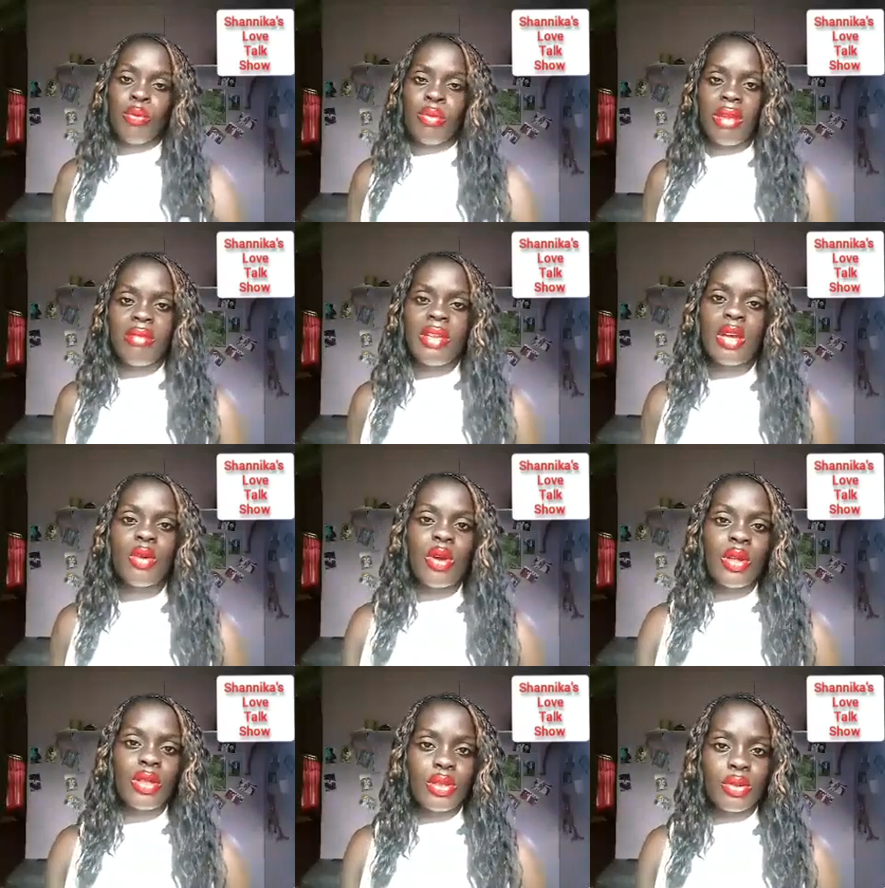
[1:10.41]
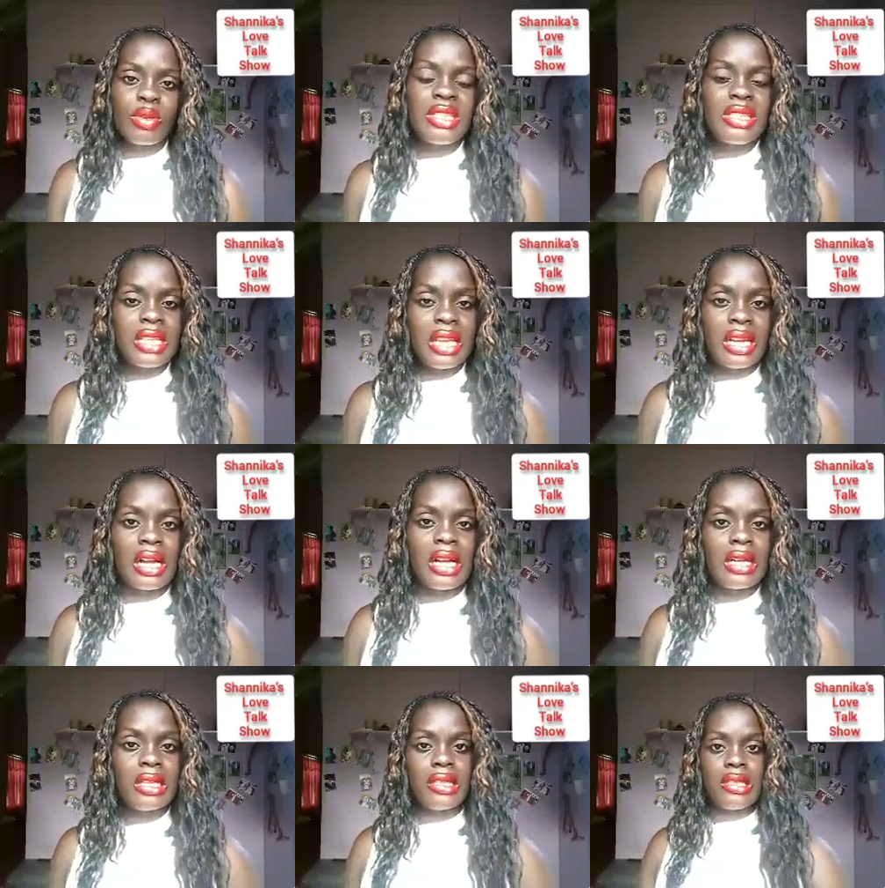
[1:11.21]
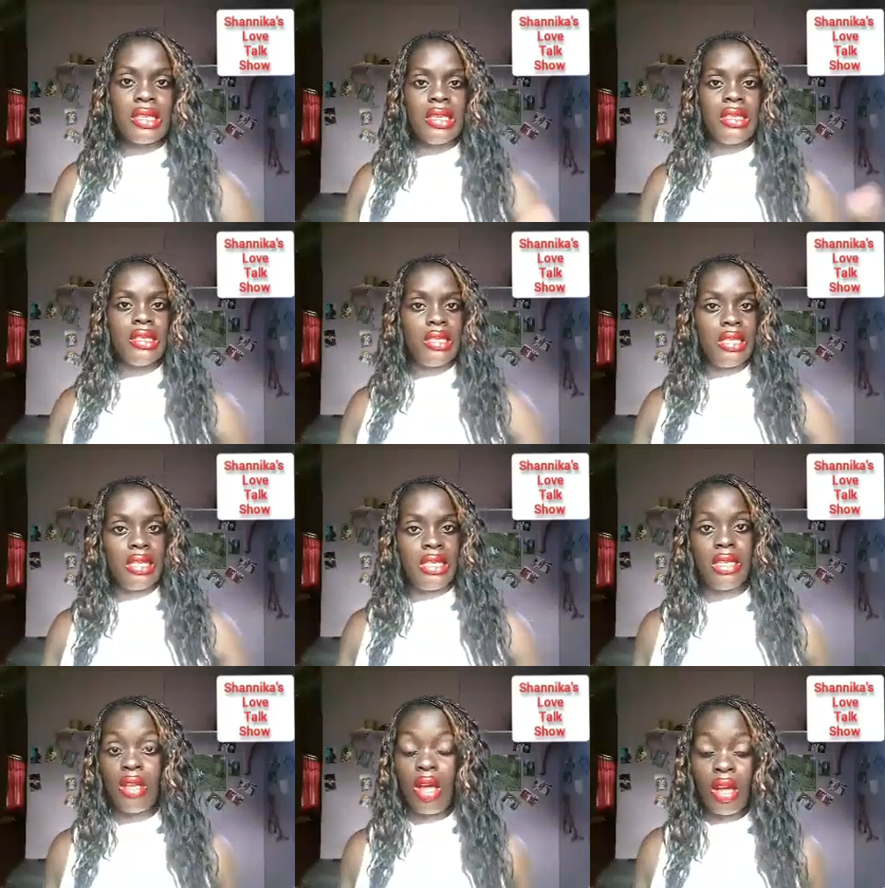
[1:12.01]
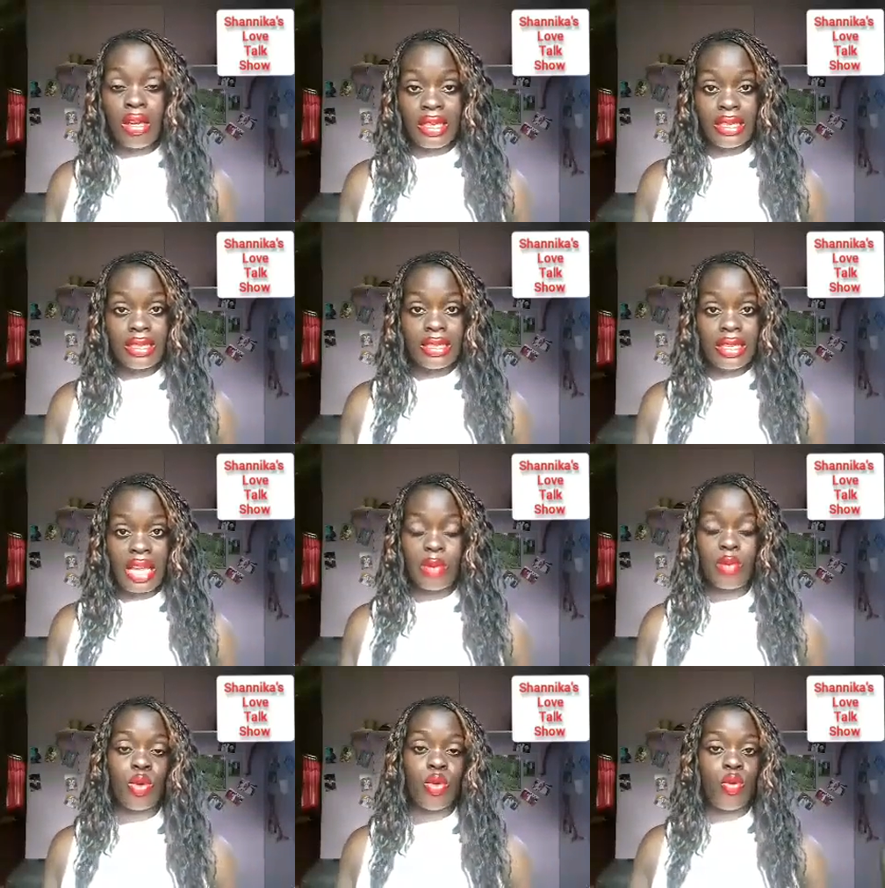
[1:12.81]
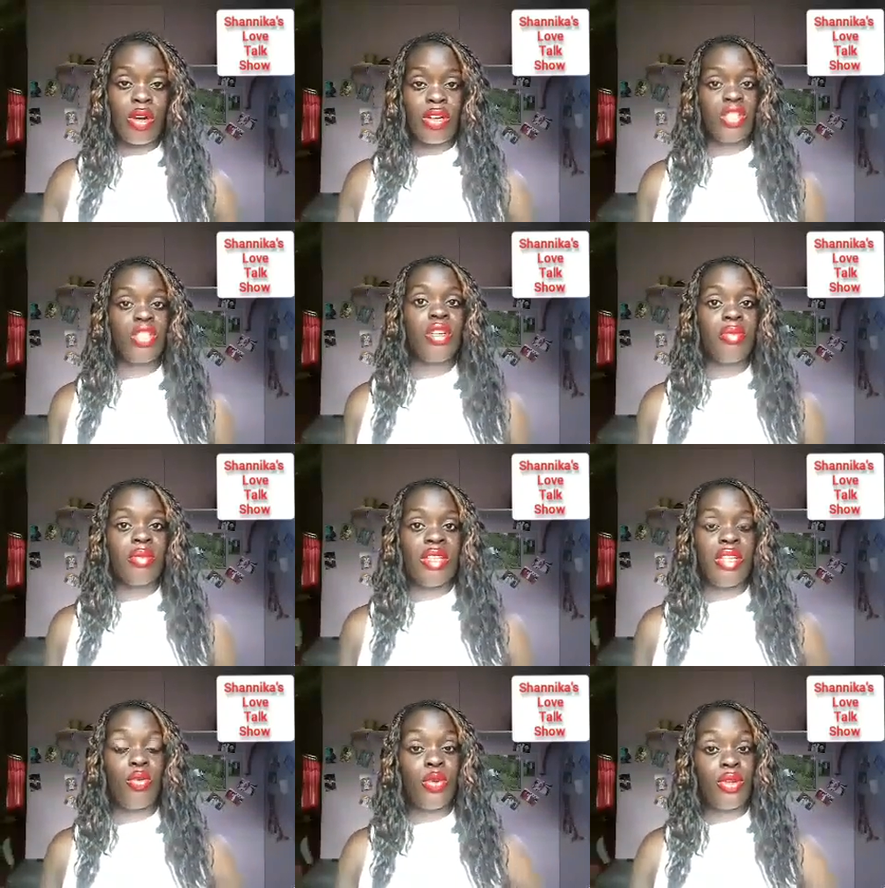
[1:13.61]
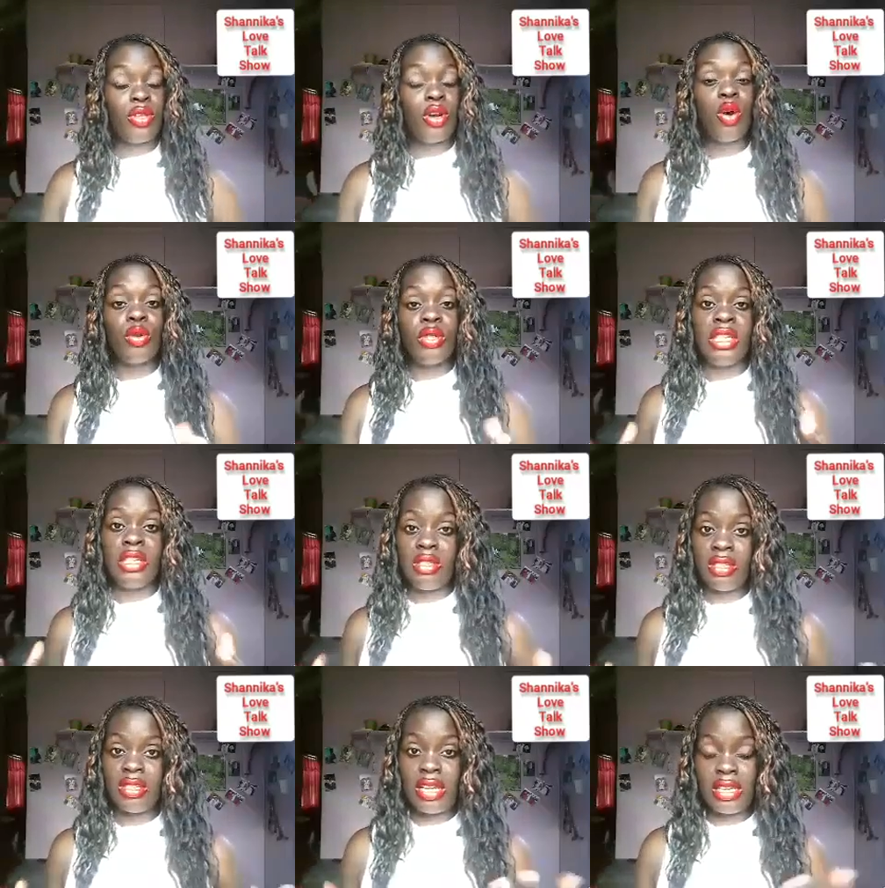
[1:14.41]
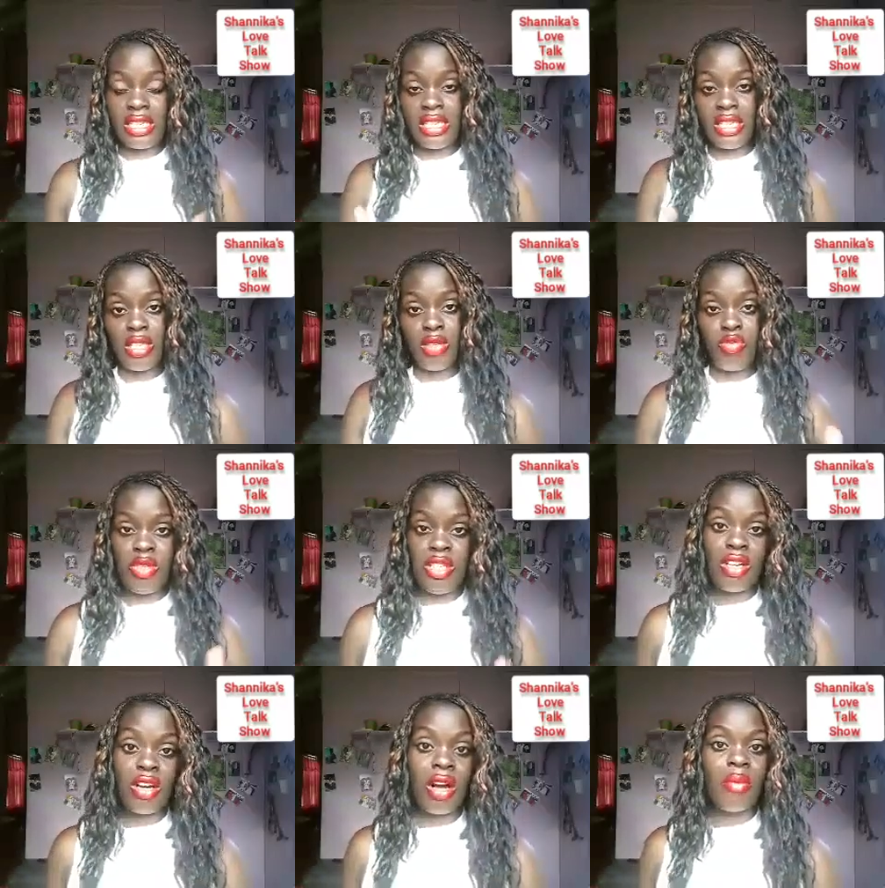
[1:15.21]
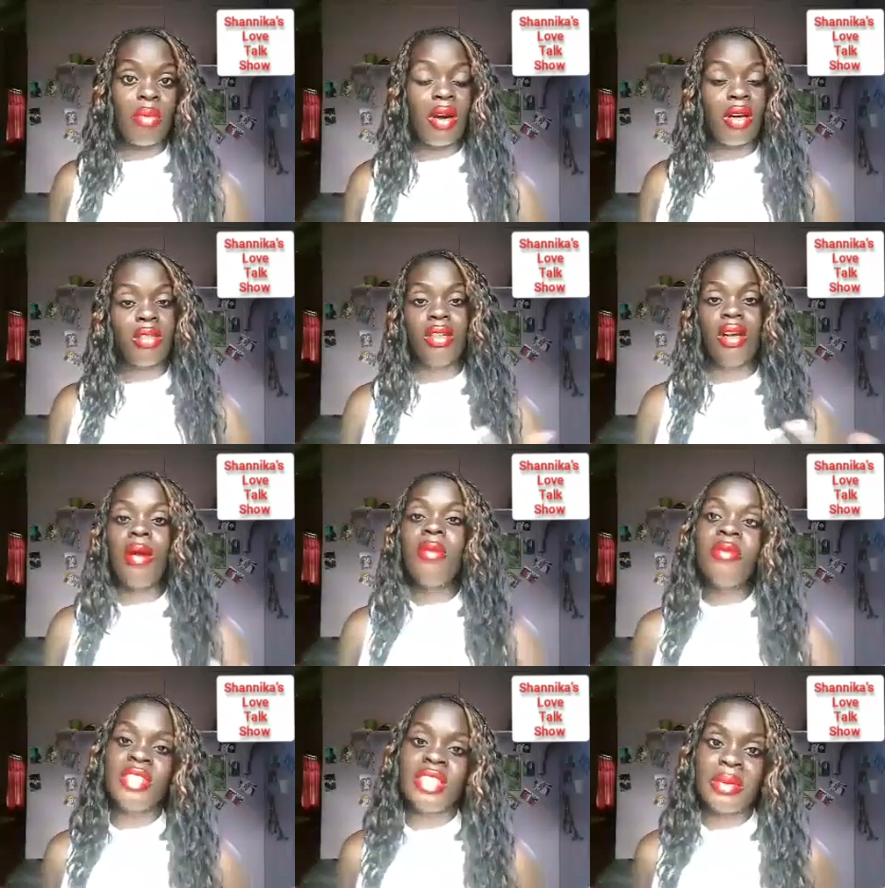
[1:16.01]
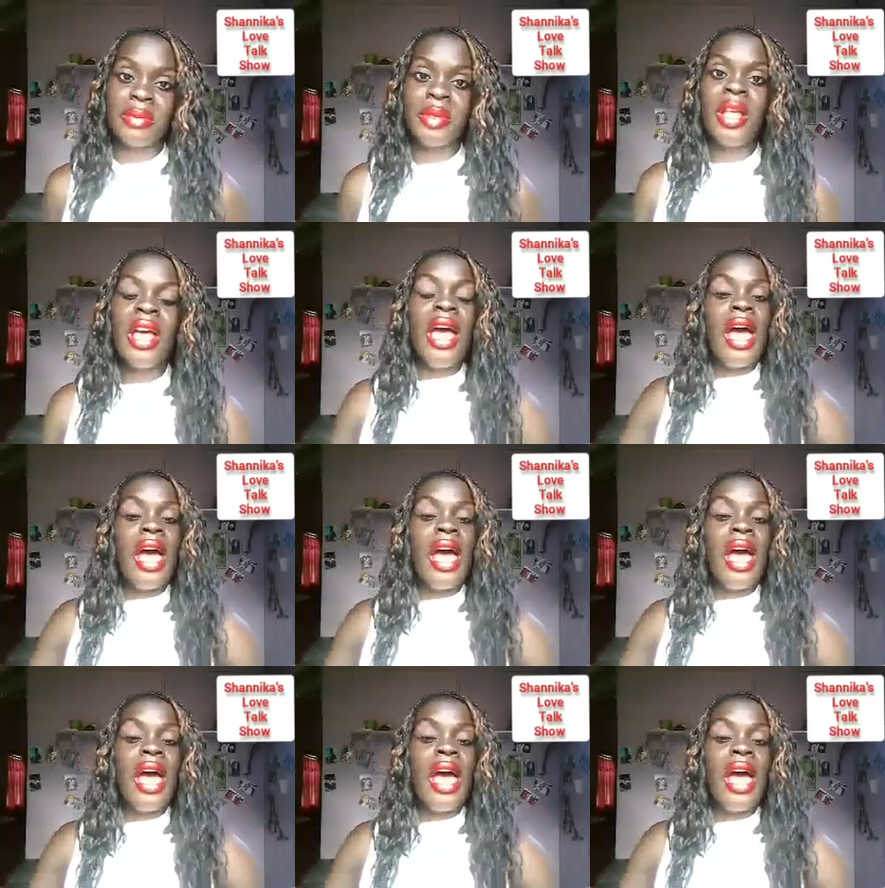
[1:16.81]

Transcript: maybe around three seconds is the longest time to watch somebody without it starting to become uncomfortable